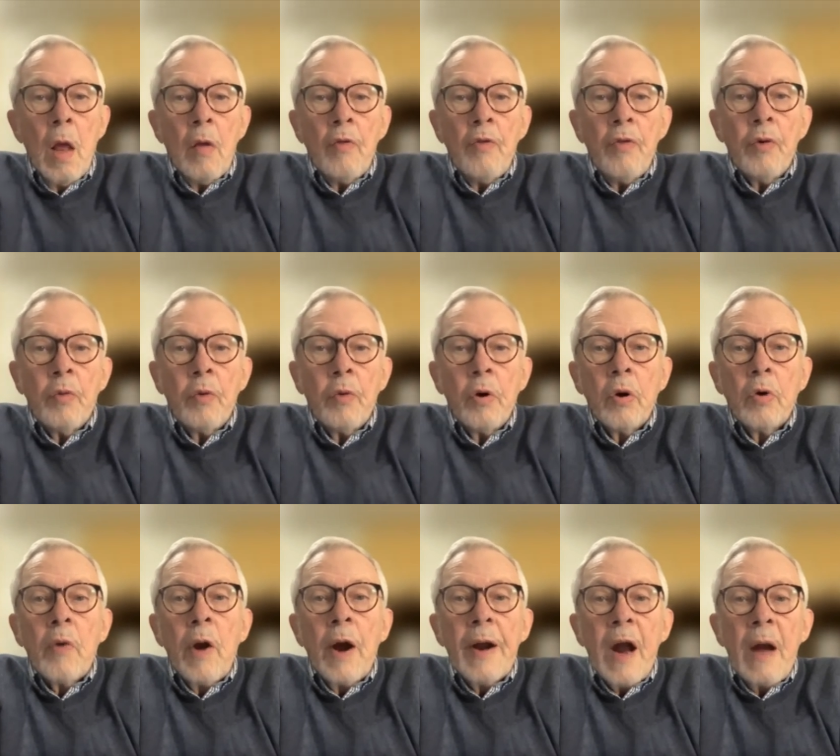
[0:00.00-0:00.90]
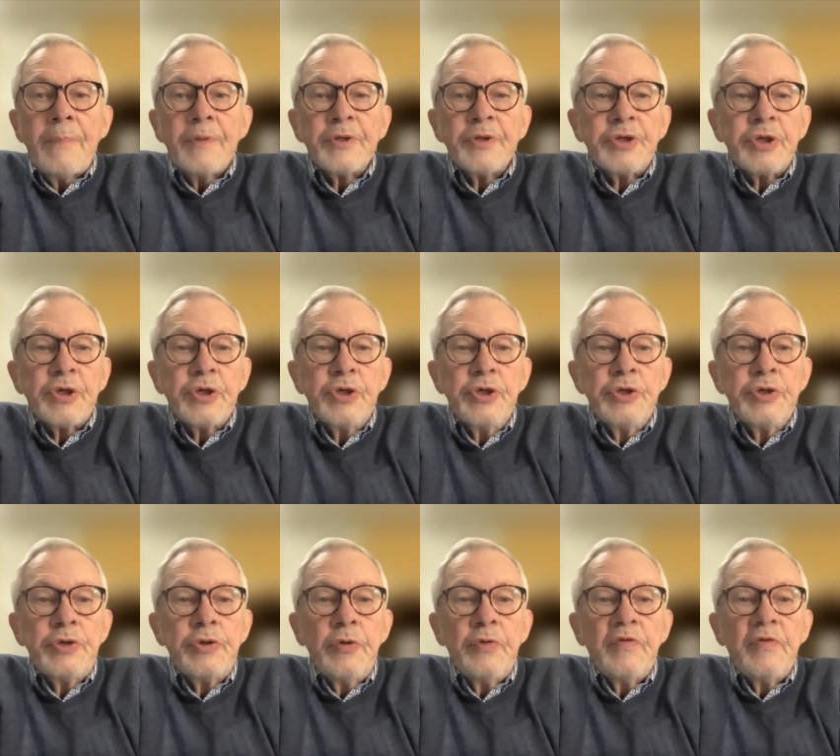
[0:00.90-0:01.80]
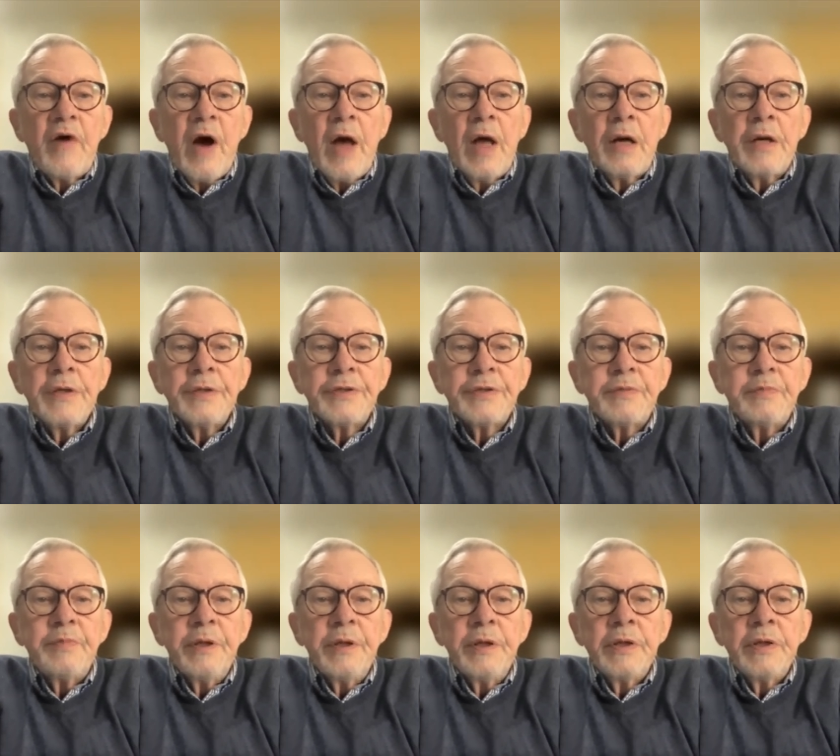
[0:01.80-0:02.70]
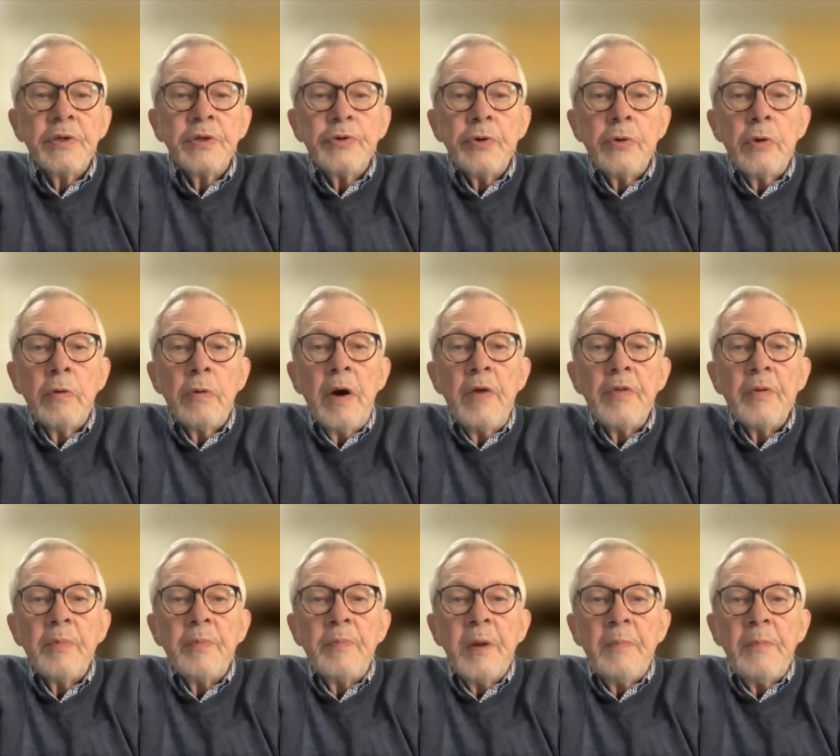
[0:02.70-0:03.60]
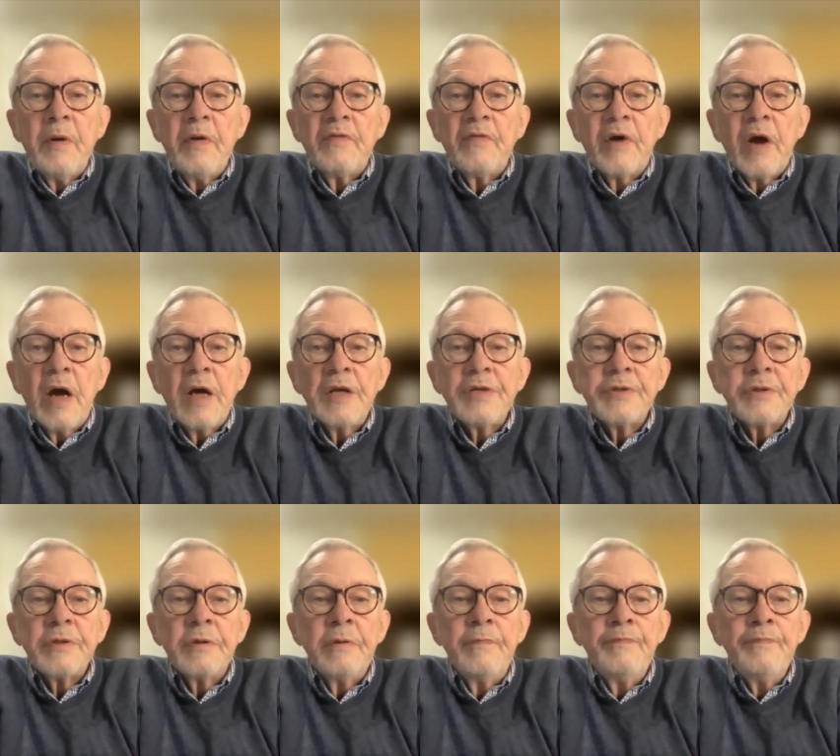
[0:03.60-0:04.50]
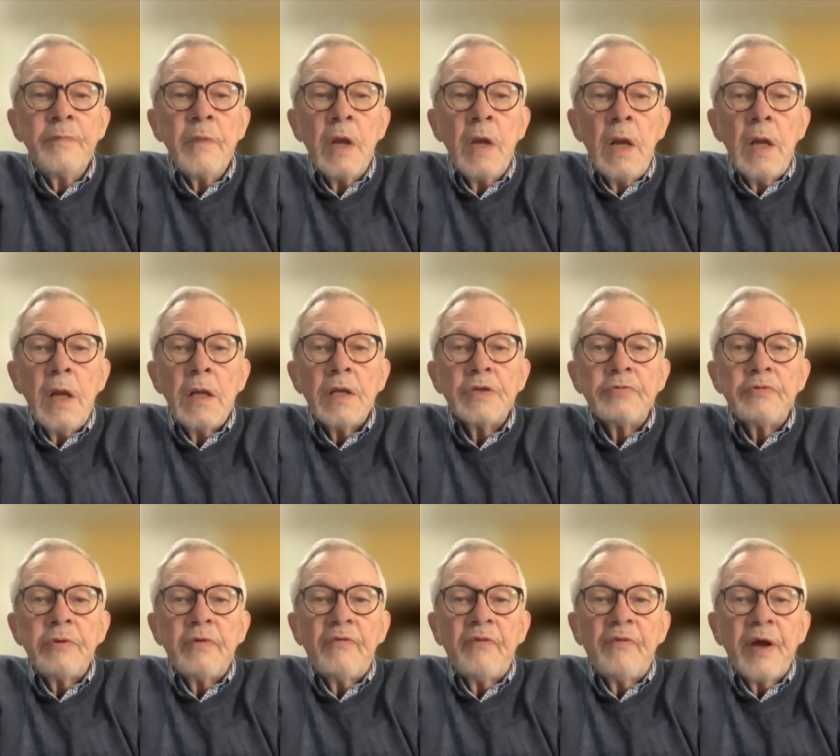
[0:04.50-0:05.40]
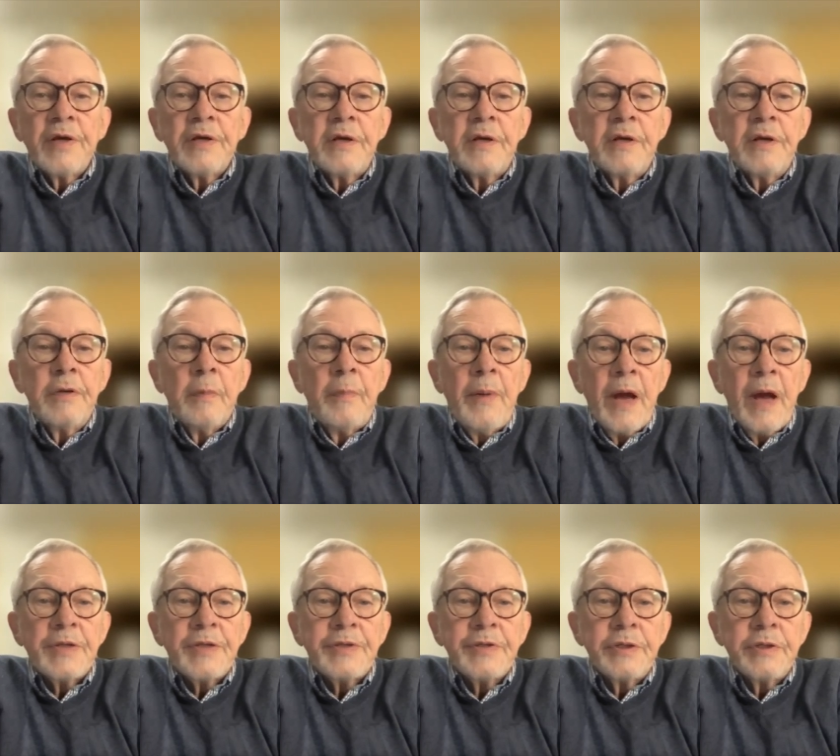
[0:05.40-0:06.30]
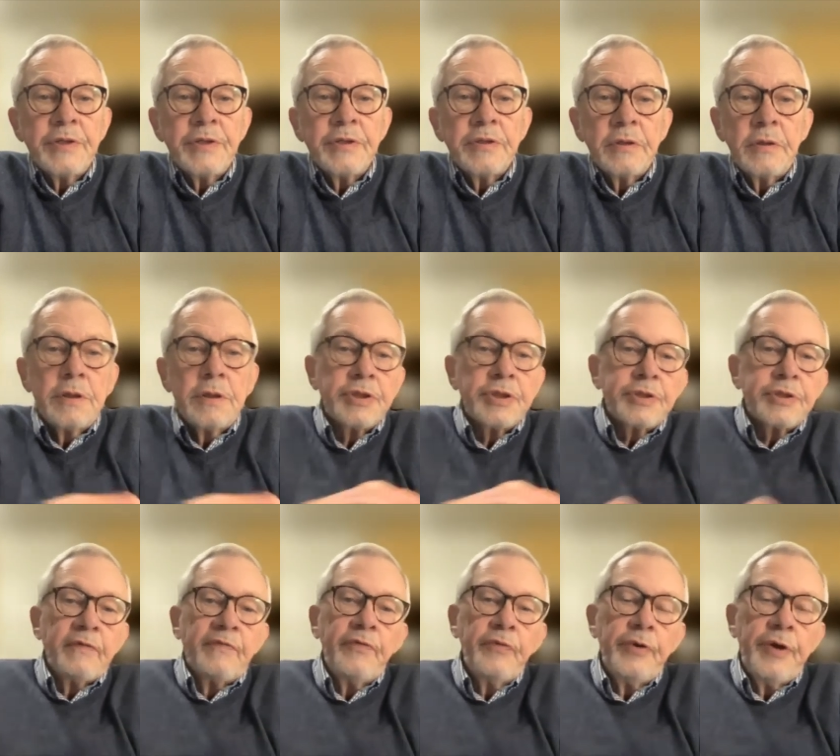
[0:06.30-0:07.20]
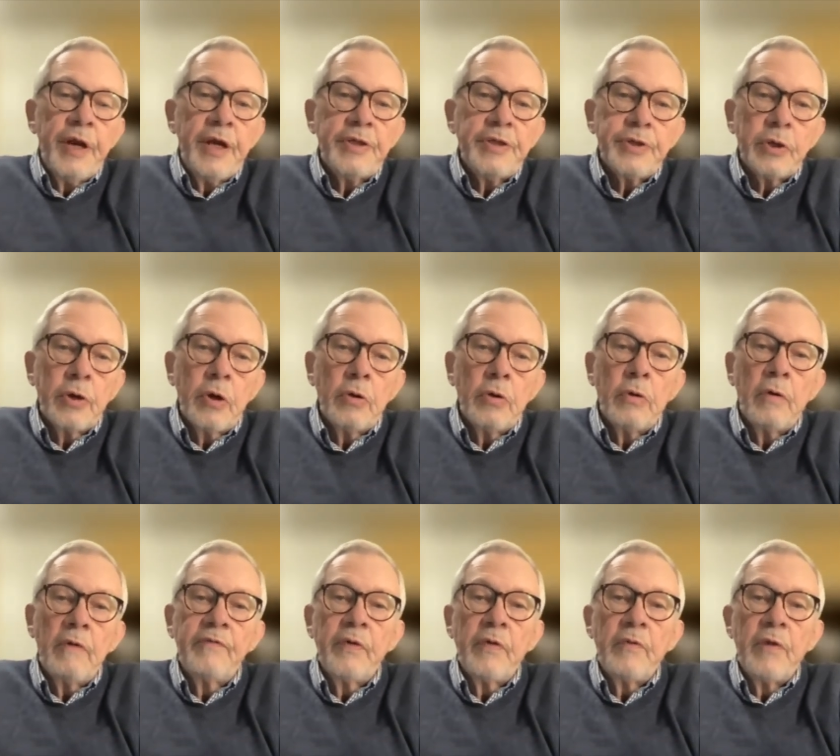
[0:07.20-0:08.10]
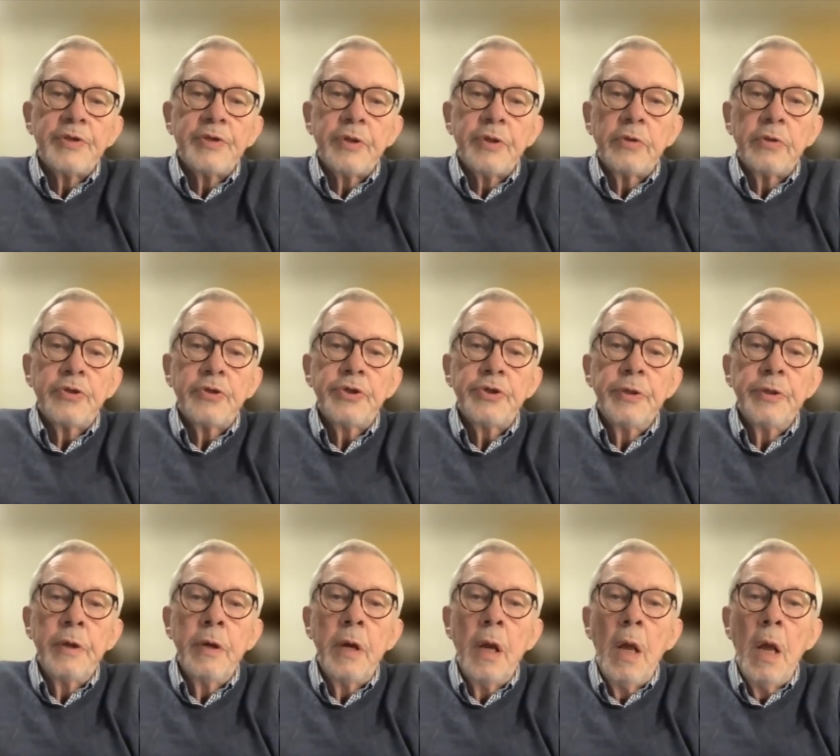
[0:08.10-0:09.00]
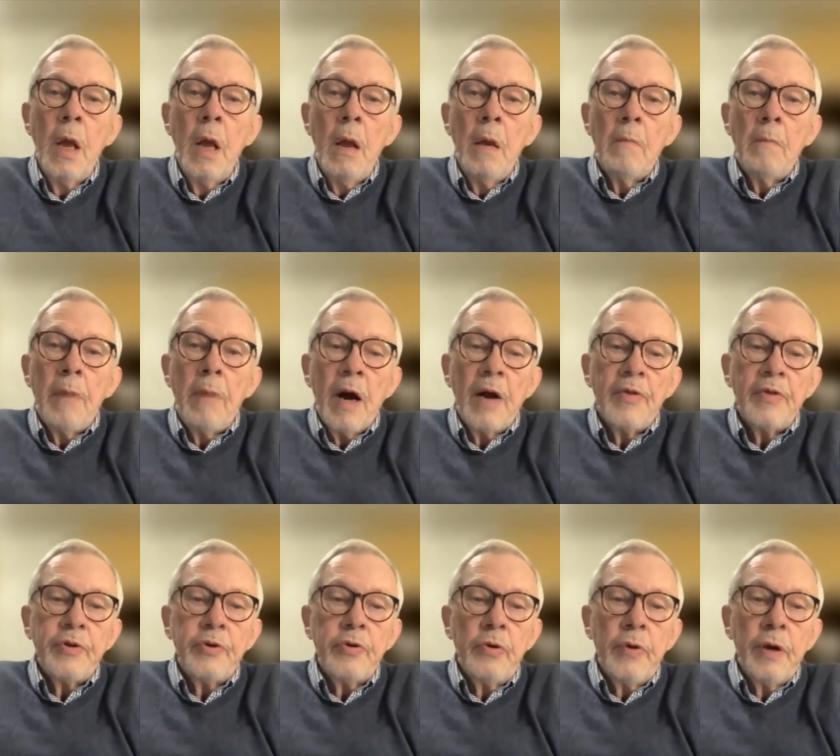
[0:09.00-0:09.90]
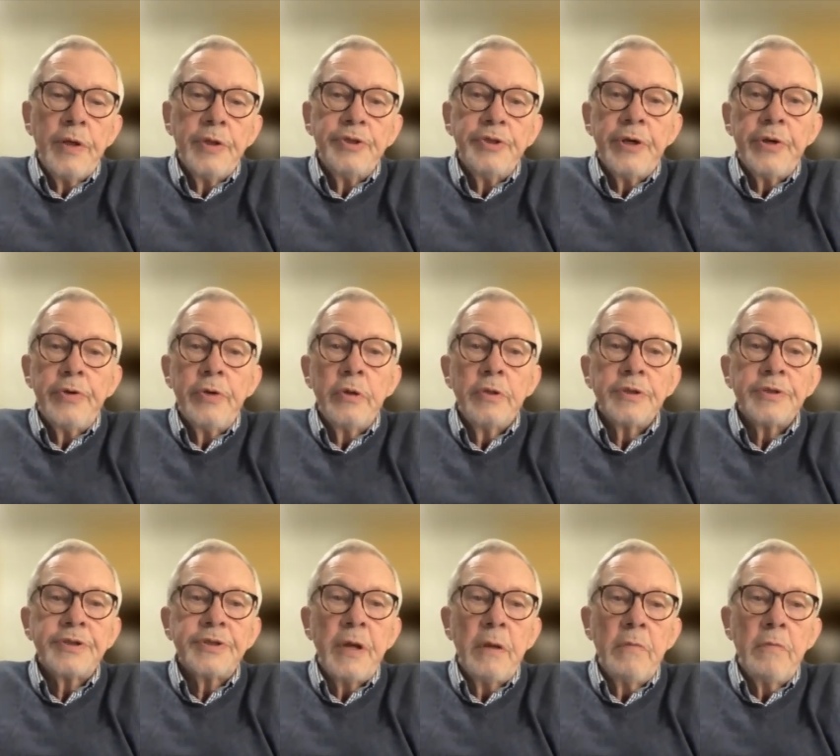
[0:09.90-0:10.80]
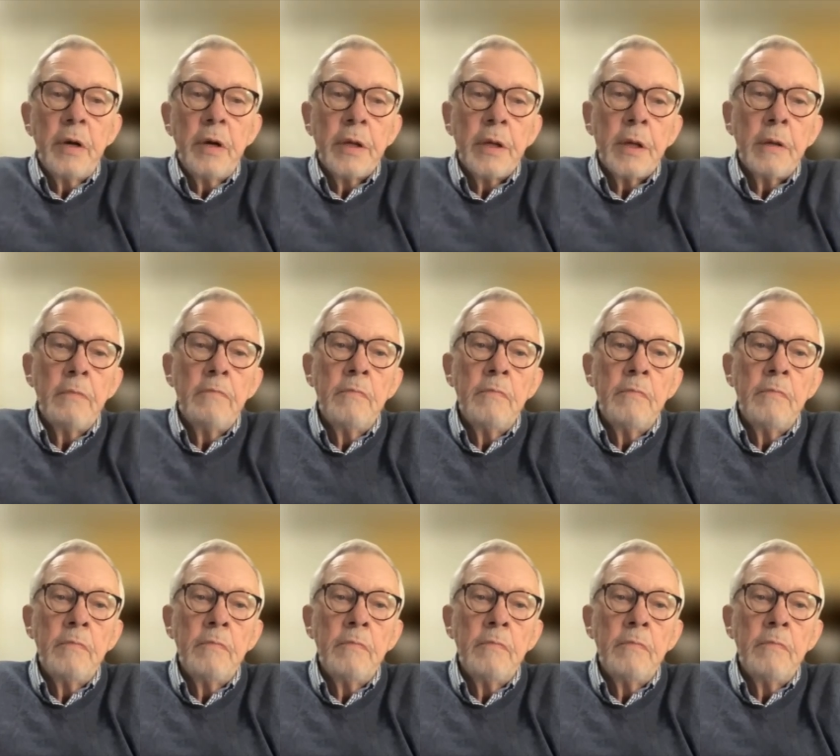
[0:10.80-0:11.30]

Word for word: The worldwide opposition to the violence being endured by the people of Gaza is reflected in the passage just a few days ago of a resolution by the UN General Assembly